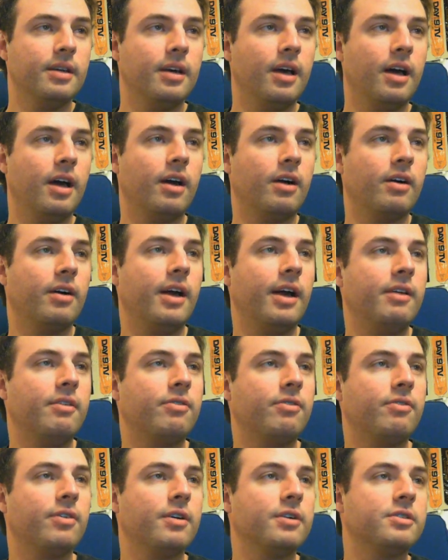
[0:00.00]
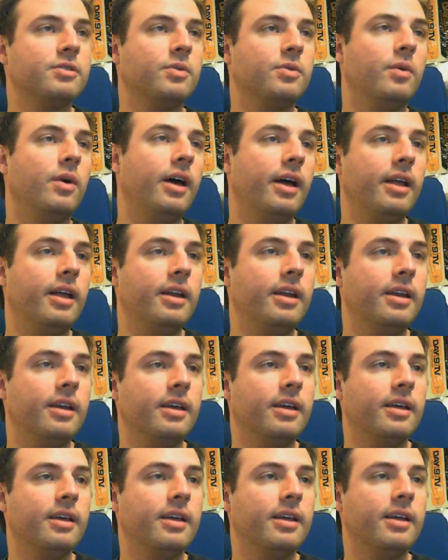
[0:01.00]
Alright, first one.
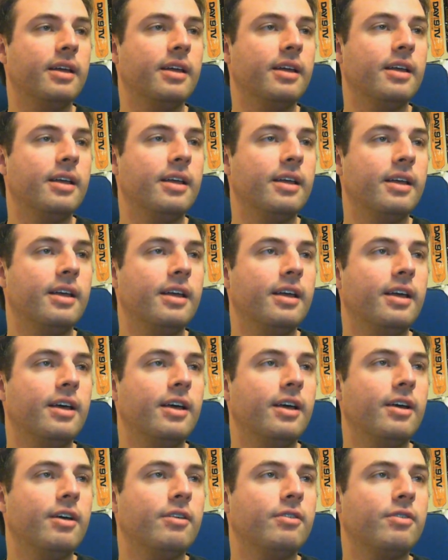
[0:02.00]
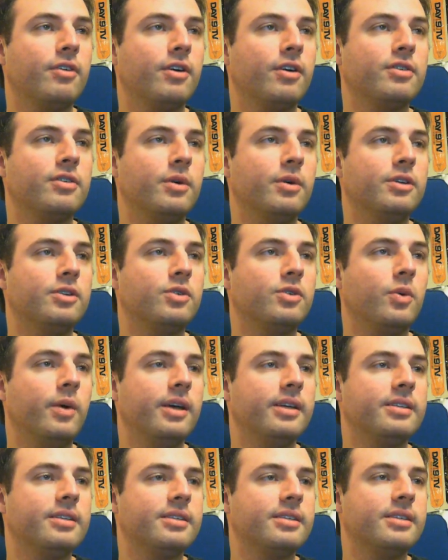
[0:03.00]
First one,
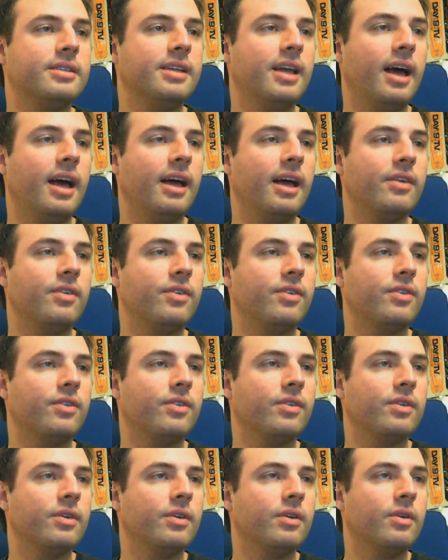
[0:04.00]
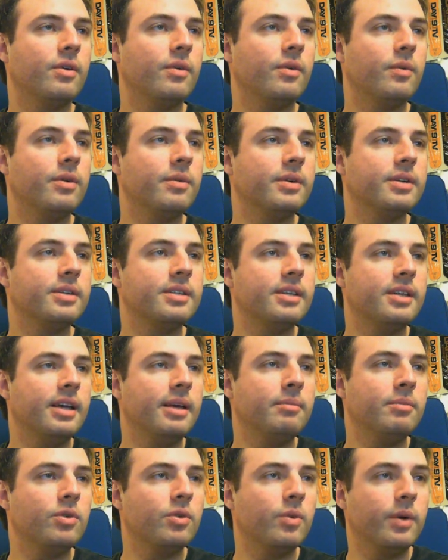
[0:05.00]
Twistiness. What was the
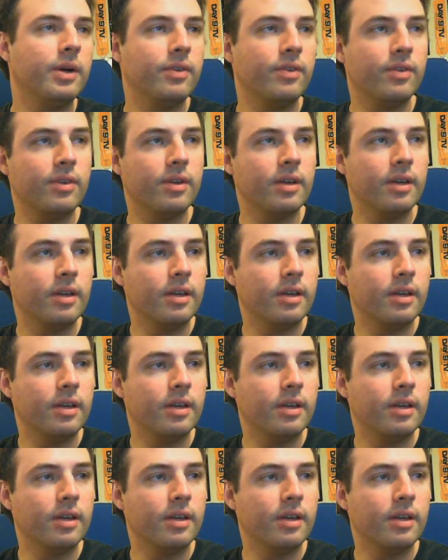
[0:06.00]
name? Twist?